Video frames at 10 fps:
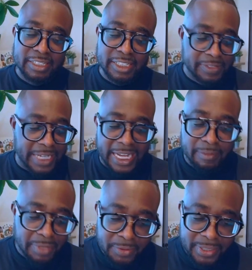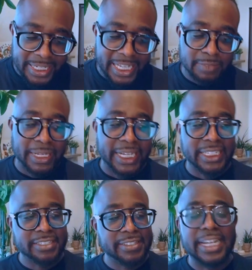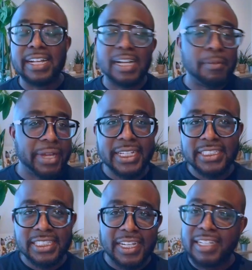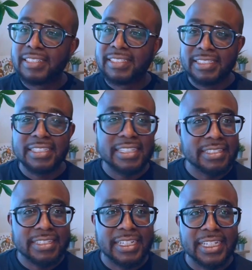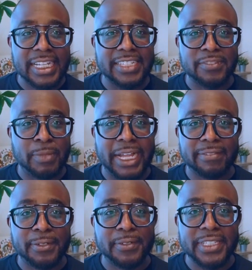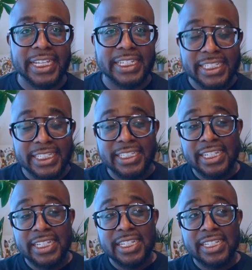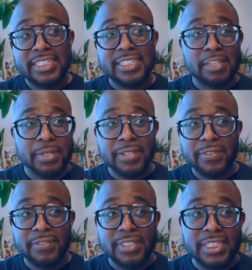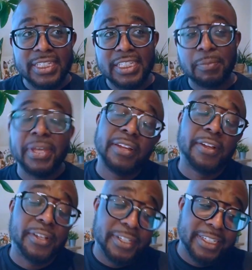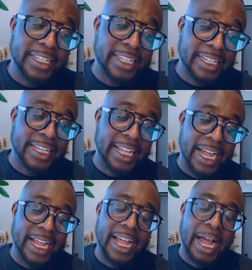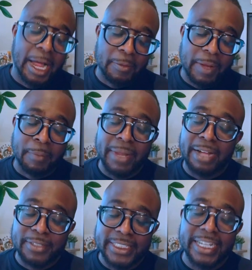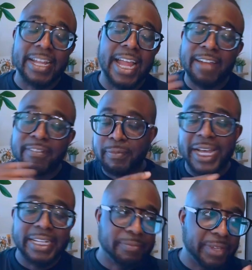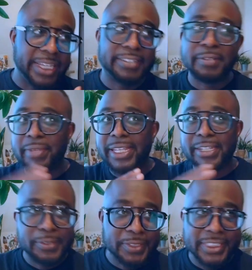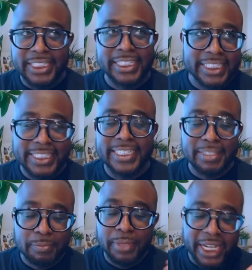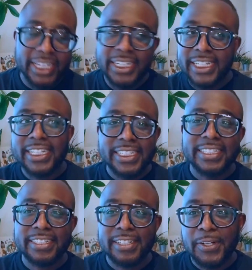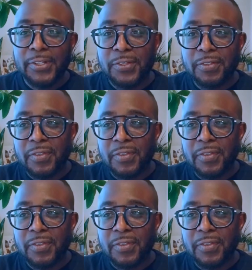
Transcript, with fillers: Do you got a middle class black? Do you got an upper echelon uh, class of black folks? And then some of depending on it, uh, I, am not going to say everybody intermingles in DC, but you know,